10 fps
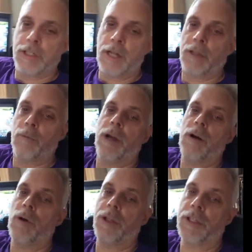not the way
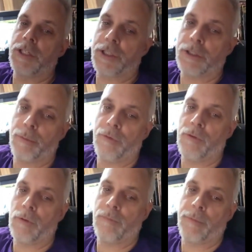I want the disc to
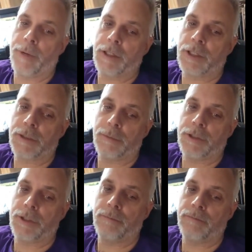perform for my
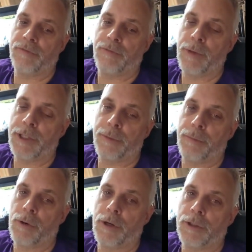customers, for my
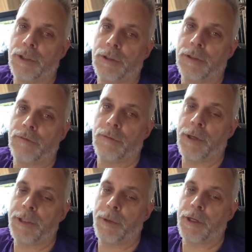supporters, for
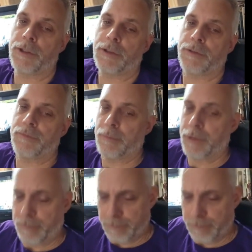my sponsors, for my,